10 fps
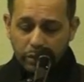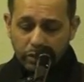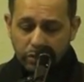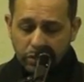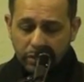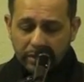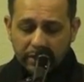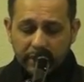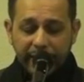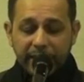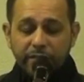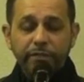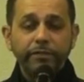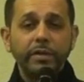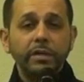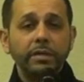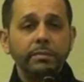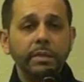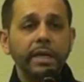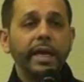whose root is
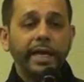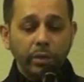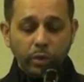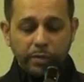firm